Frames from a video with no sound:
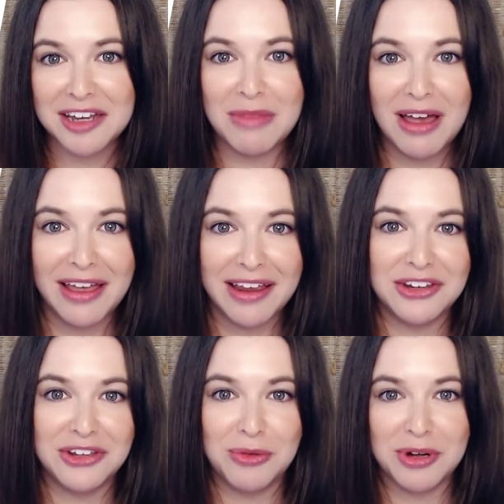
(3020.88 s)
in
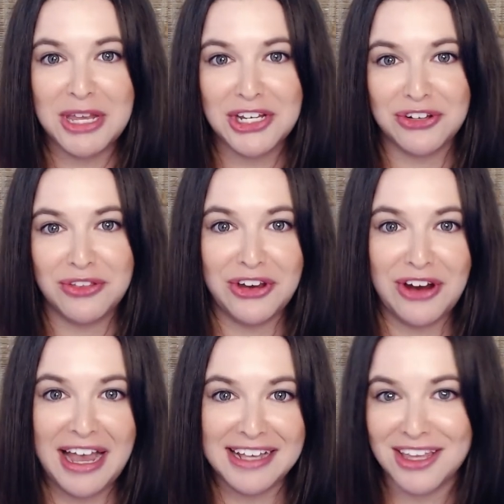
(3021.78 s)
mind, you want to make sure that
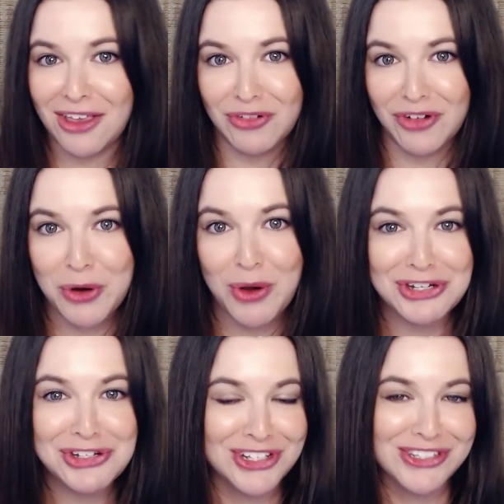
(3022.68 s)
you're asking the right
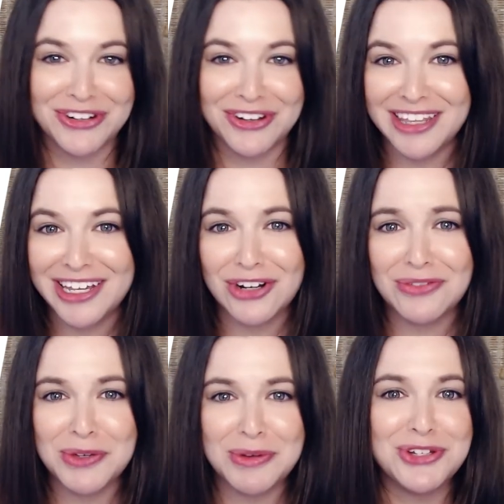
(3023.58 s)
questions during the
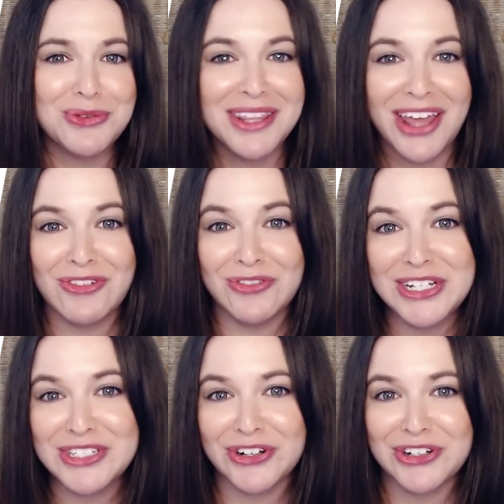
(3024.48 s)
interview and doing that
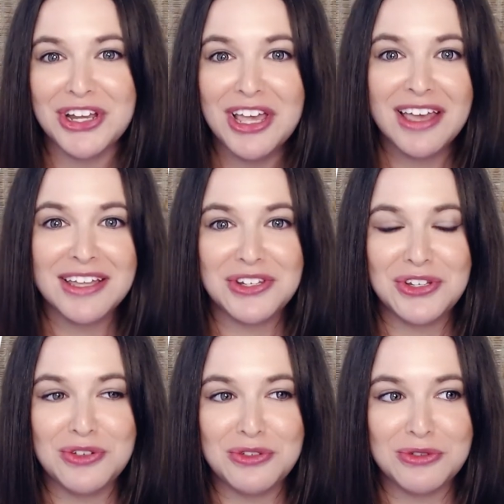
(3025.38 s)
research
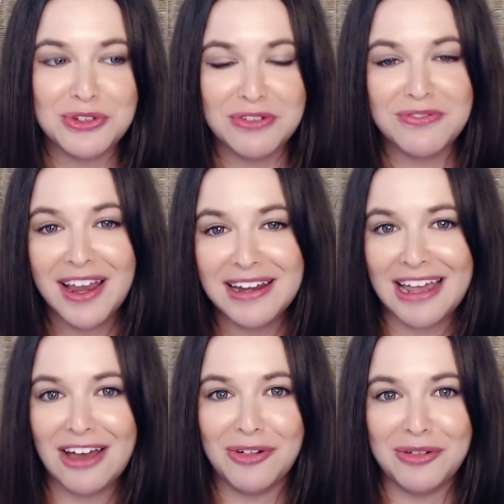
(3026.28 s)
to to find
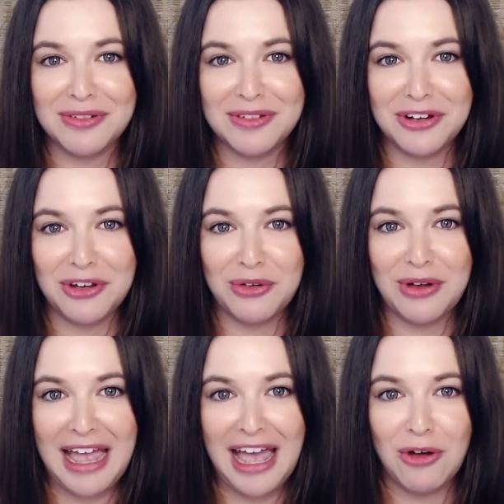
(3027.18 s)
out, you know,
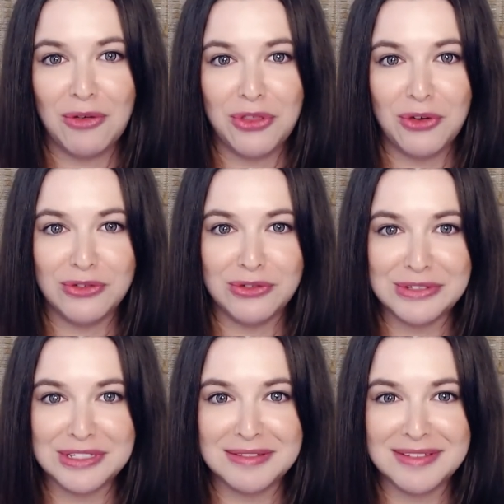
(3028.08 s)
how
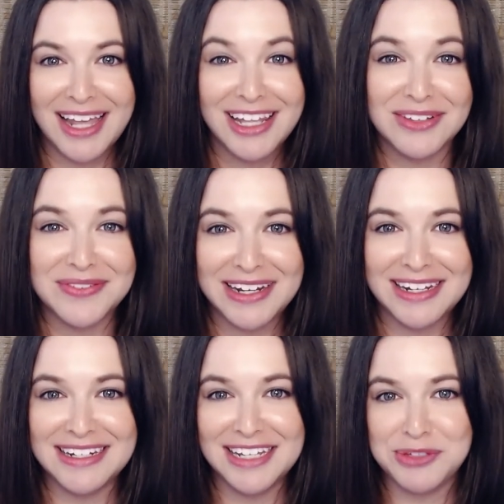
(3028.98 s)
those
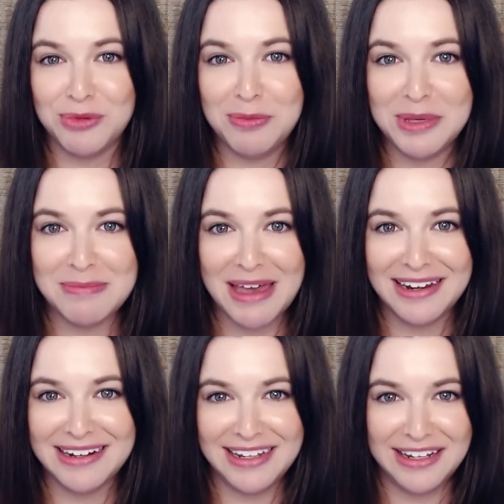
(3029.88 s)
elevated needs will be
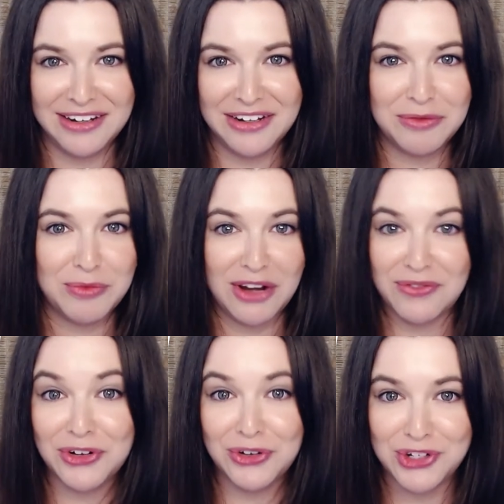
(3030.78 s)
met in
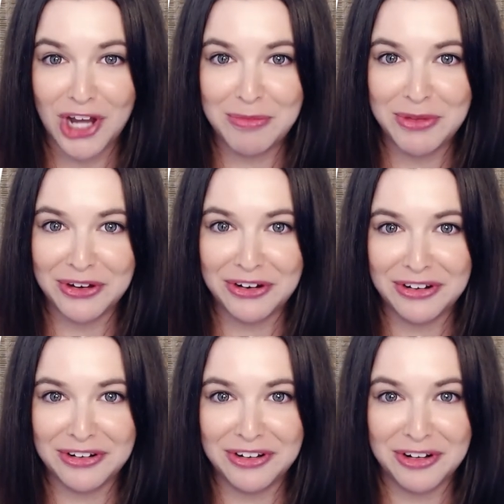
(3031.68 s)
whatever new job
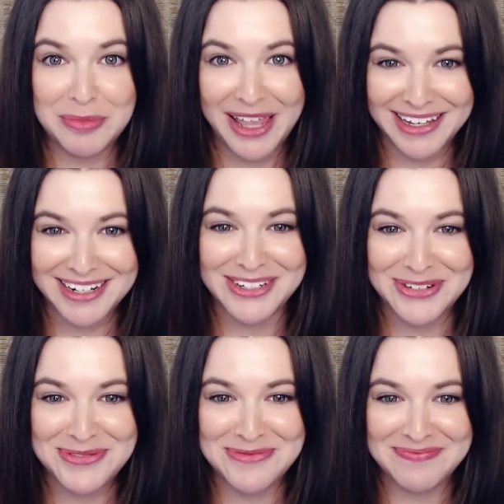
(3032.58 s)
you're you're applying to.